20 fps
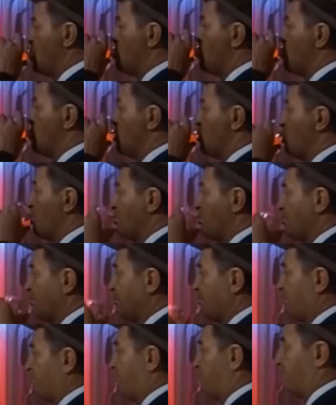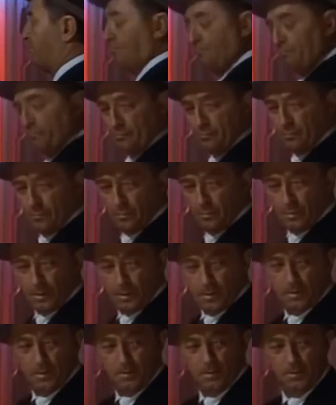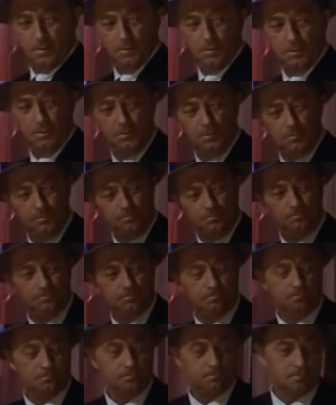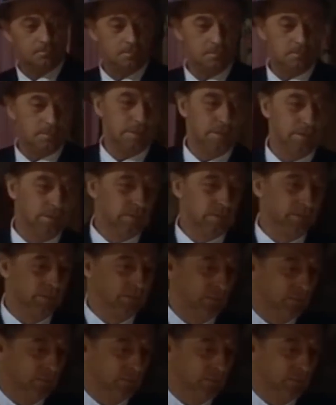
it. Now, whether I succeeded in that is not for me to judge. I know I did sometimes, and